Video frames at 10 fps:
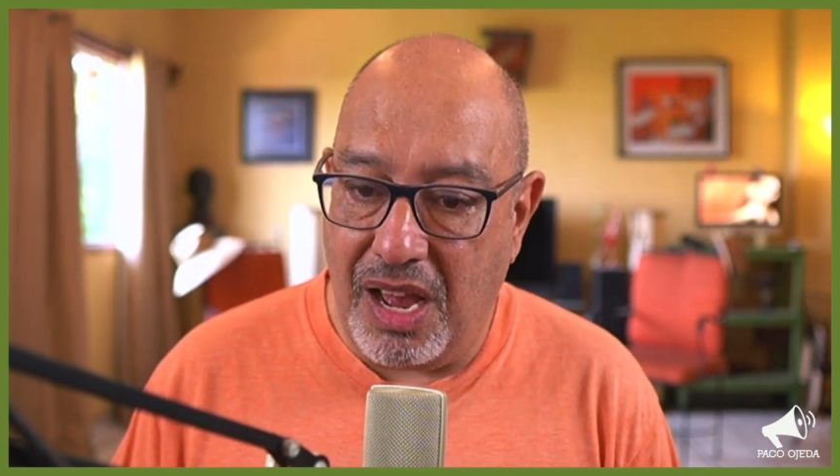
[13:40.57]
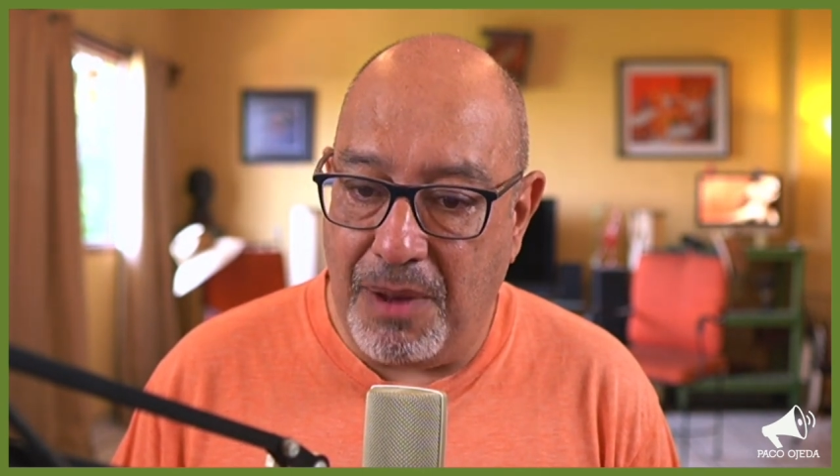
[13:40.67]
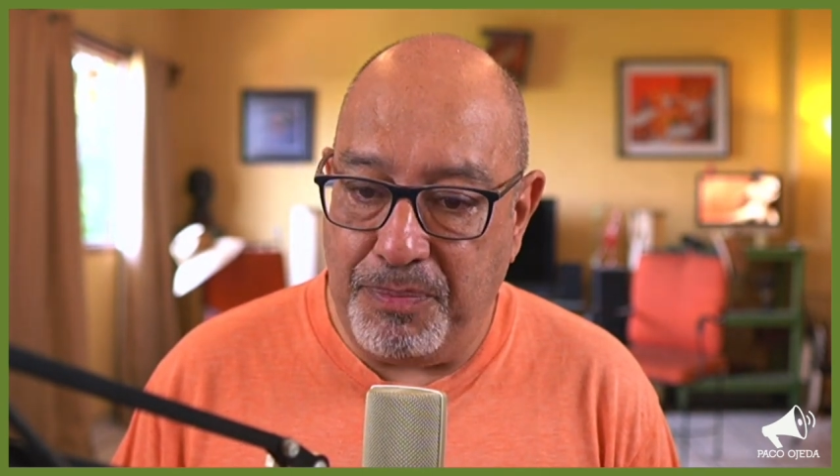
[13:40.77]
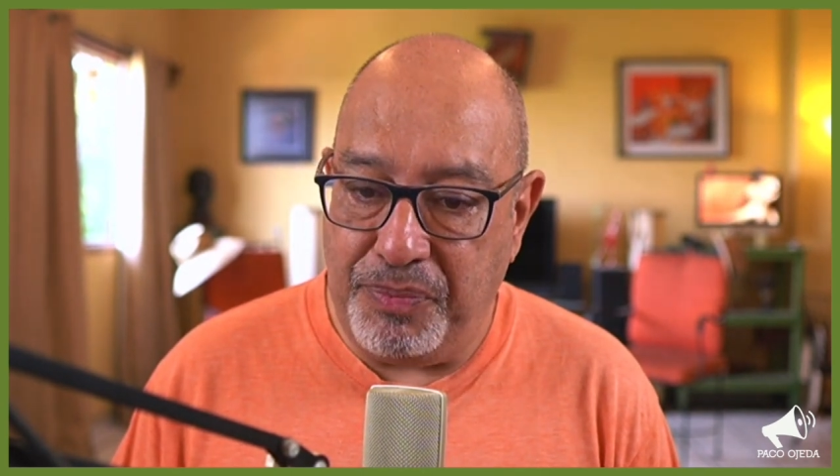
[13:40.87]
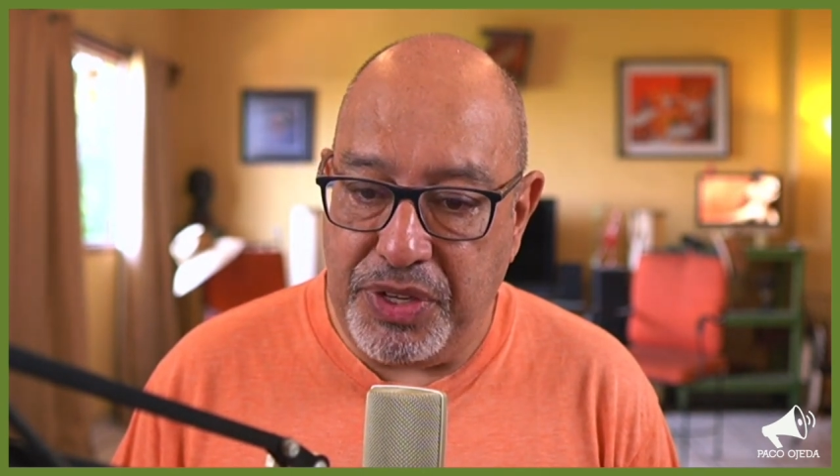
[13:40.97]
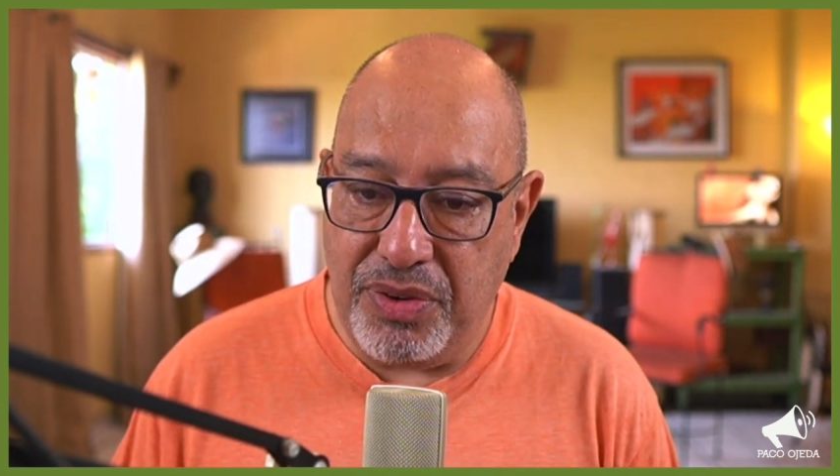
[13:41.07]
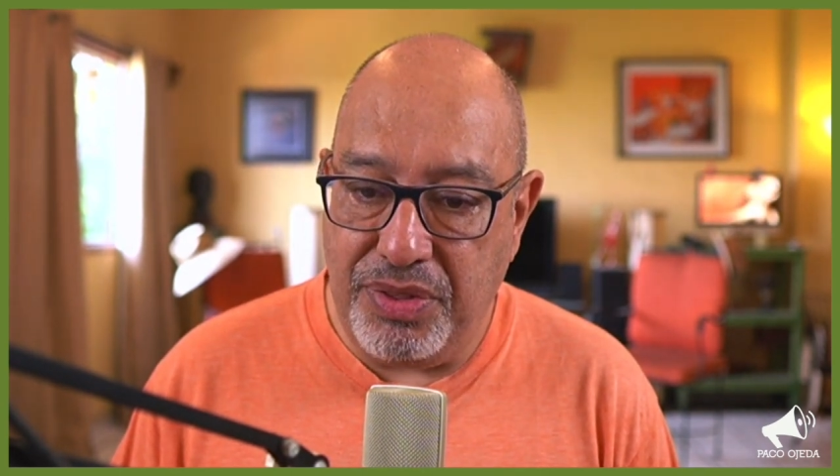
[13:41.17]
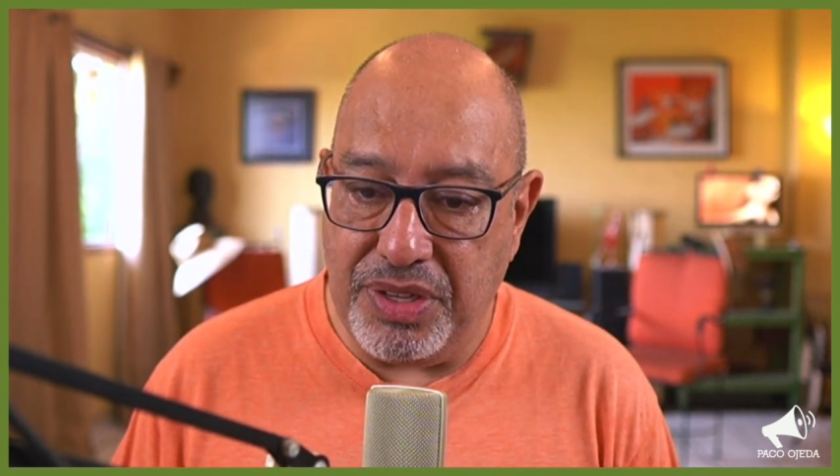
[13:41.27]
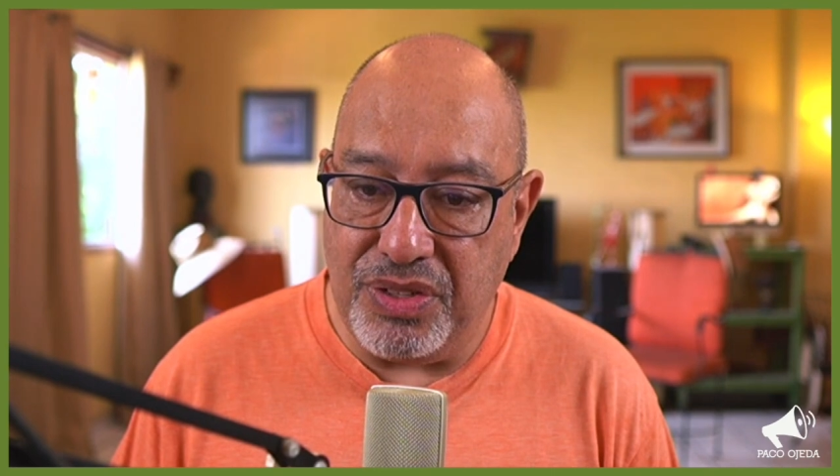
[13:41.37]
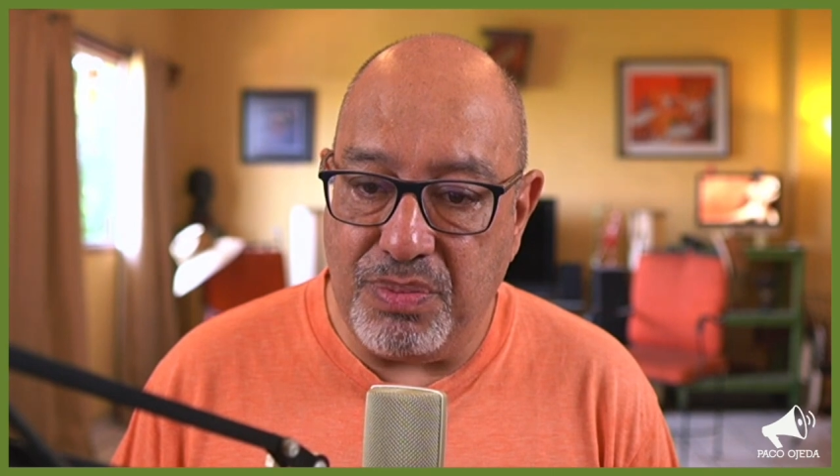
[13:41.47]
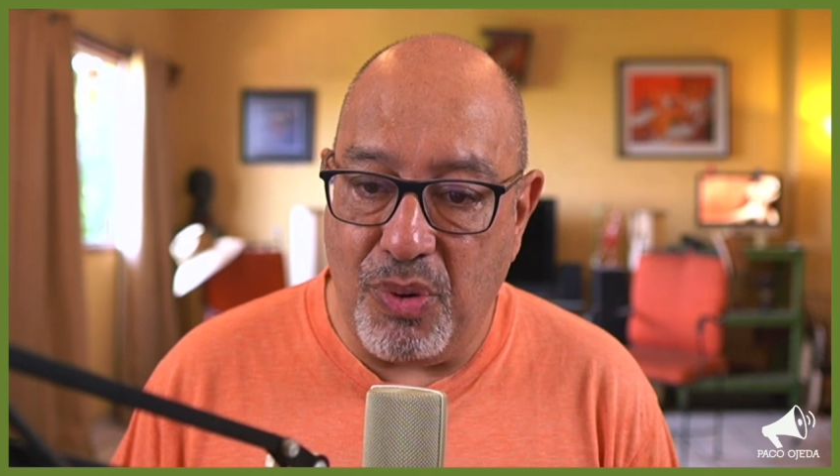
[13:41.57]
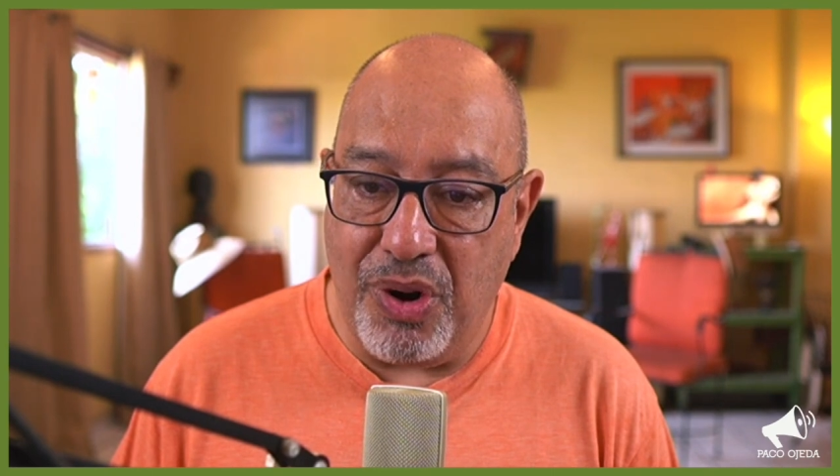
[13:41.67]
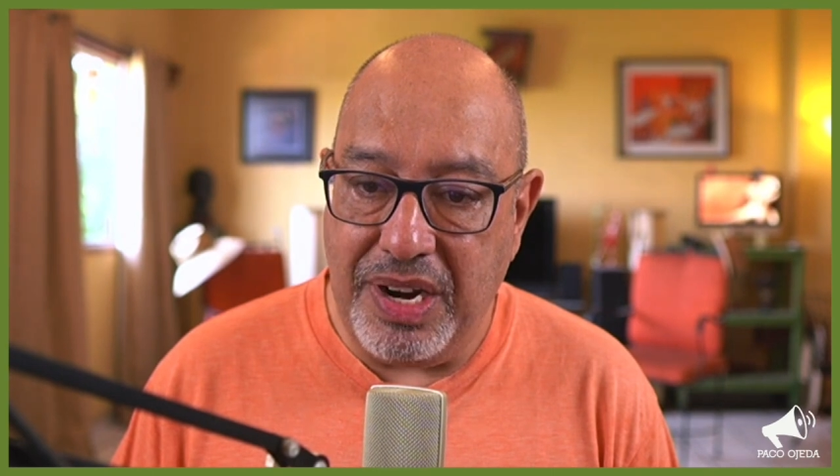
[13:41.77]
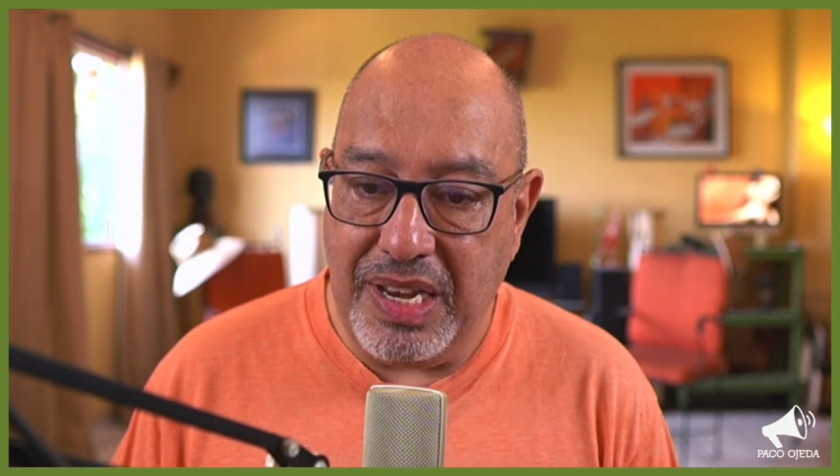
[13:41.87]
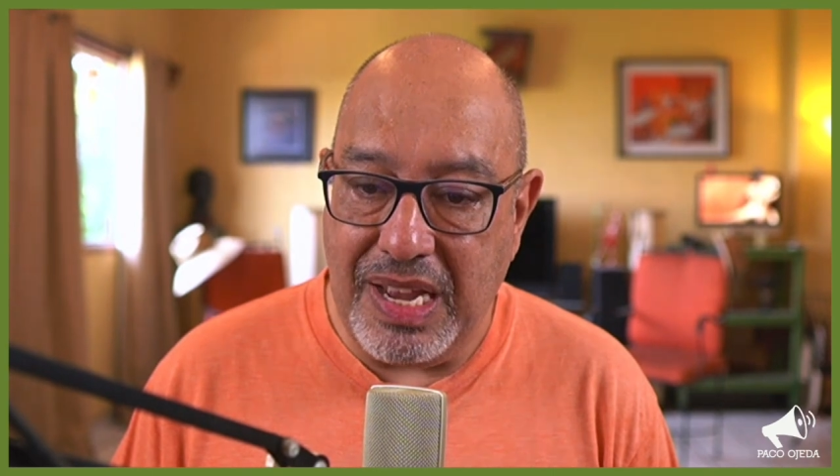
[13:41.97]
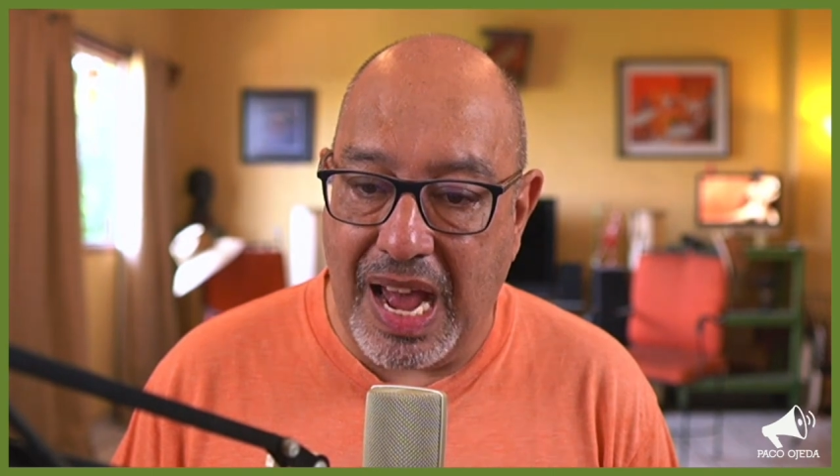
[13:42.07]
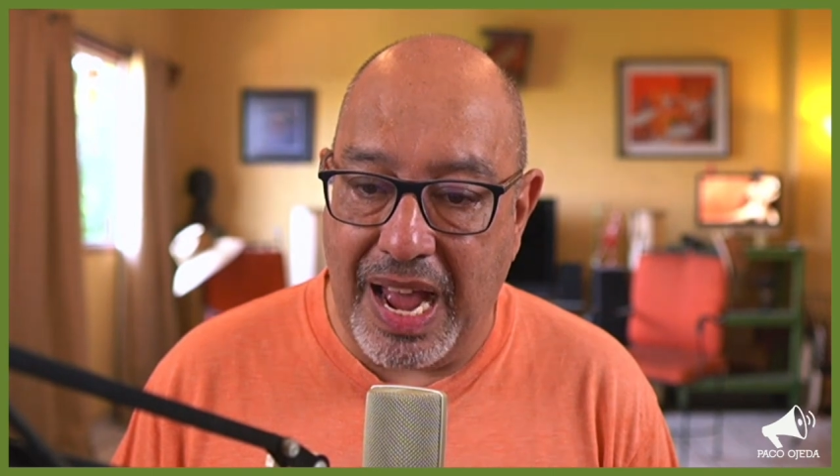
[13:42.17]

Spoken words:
up to this morning.